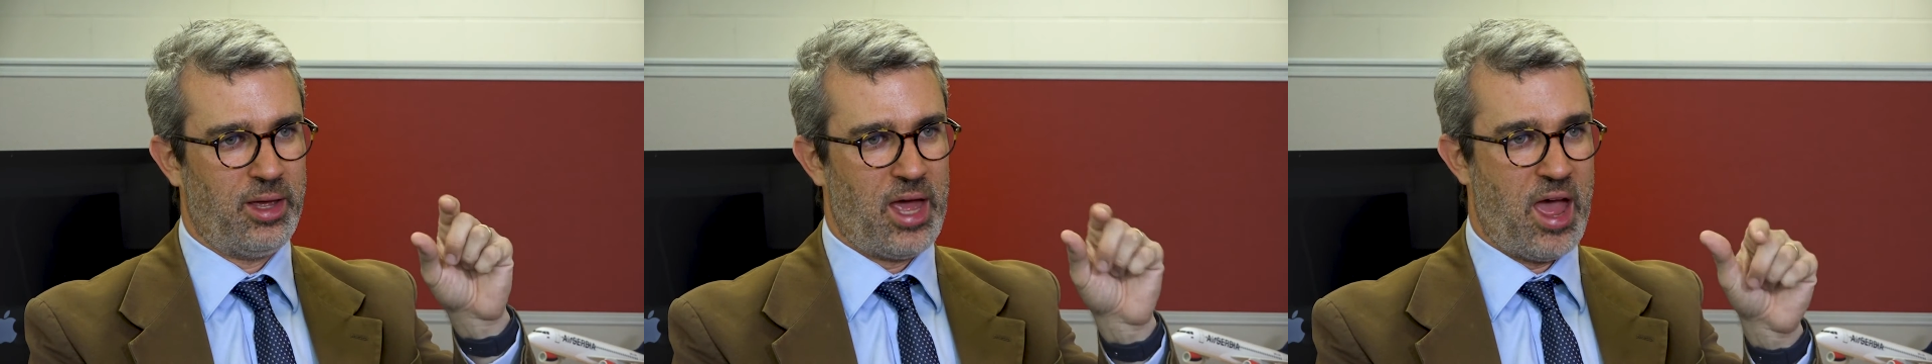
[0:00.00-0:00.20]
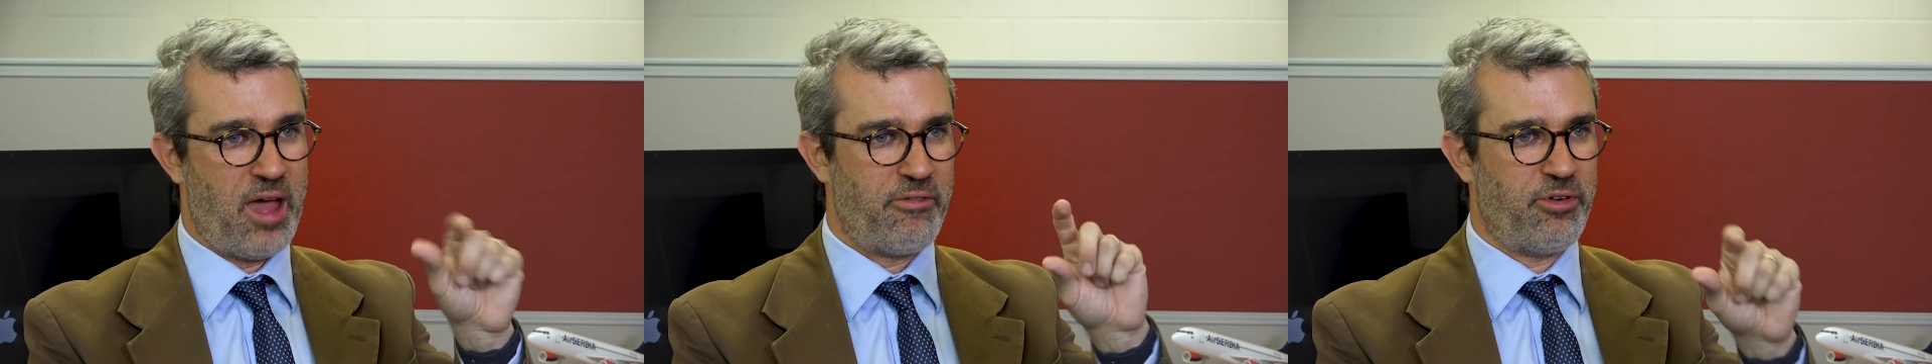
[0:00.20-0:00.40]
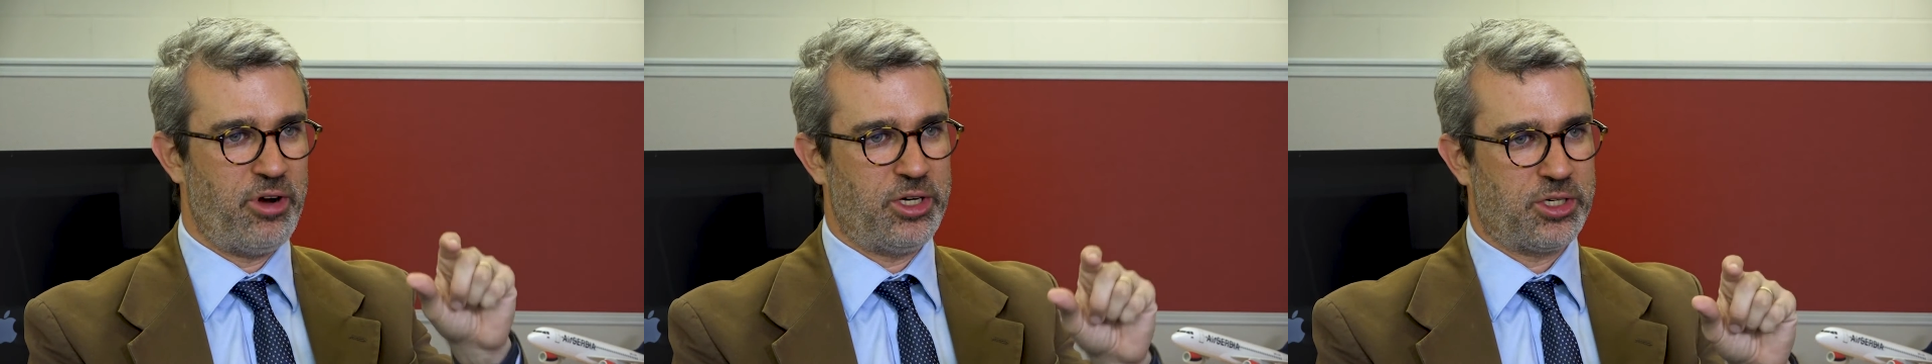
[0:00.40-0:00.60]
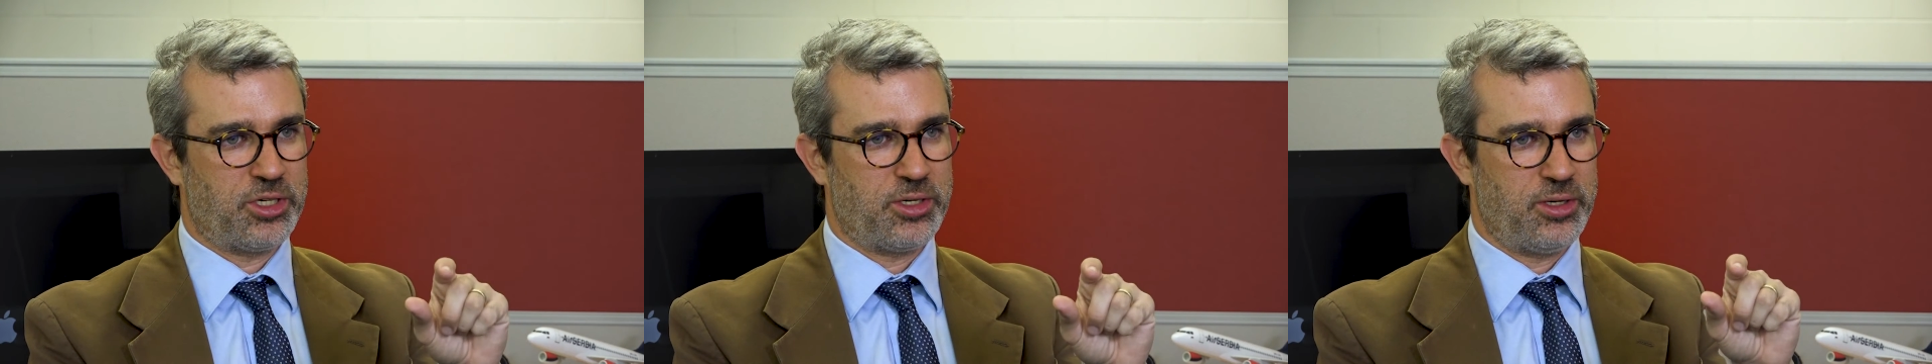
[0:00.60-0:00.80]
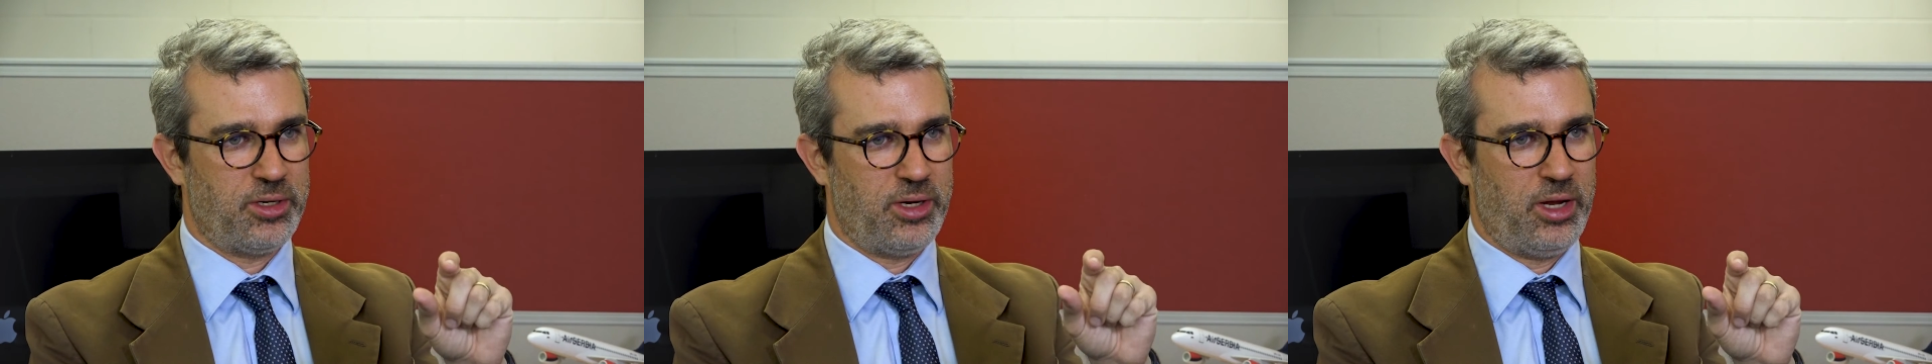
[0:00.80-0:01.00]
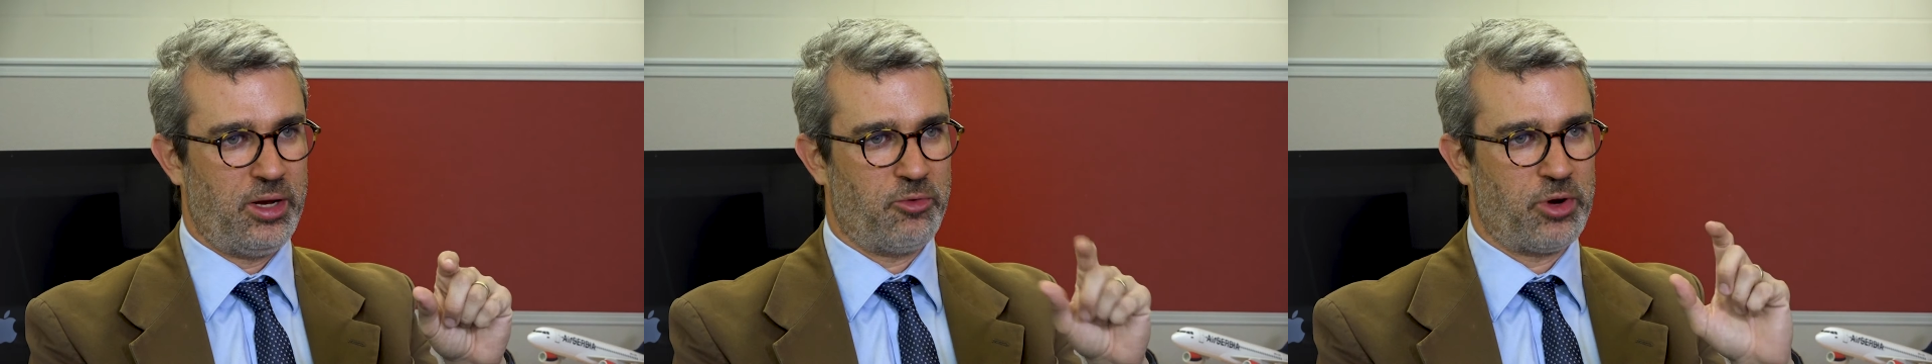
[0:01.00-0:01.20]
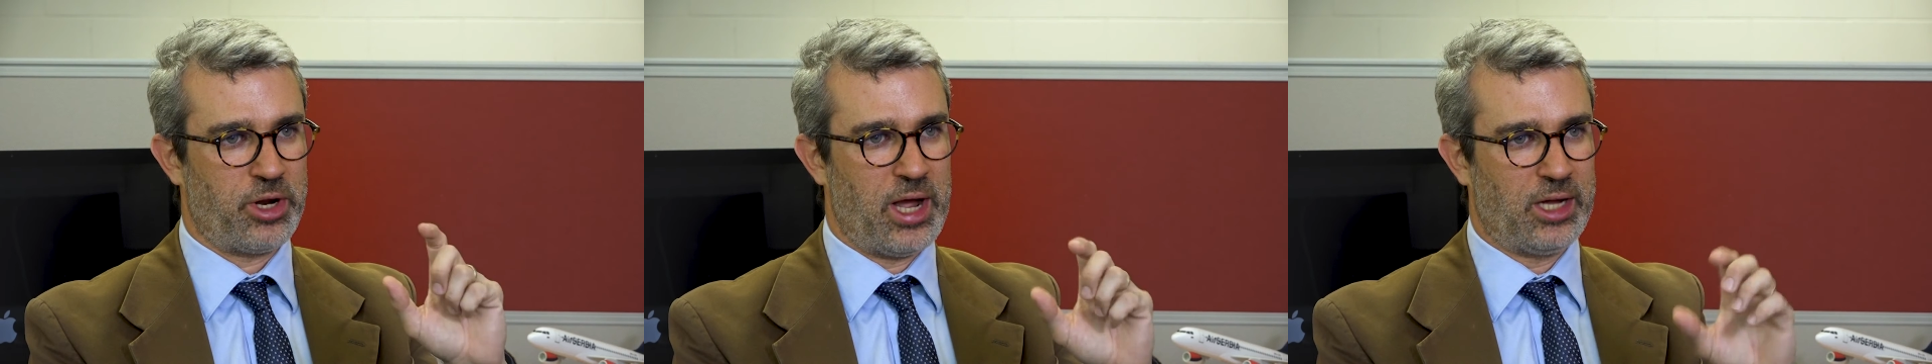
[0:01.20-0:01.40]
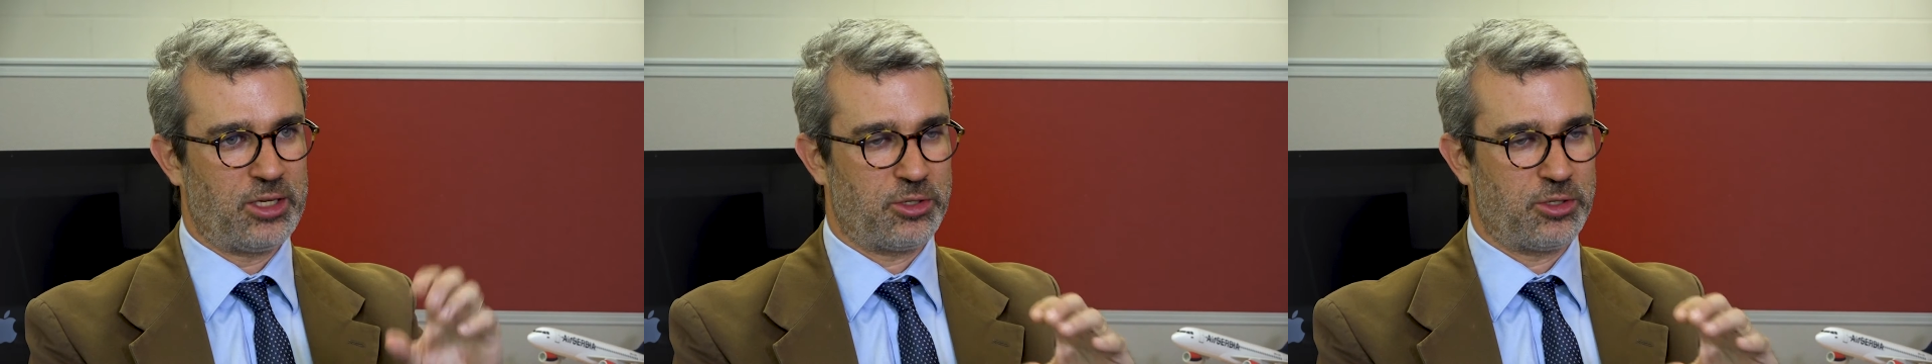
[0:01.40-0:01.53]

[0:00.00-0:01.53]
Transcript: average in regard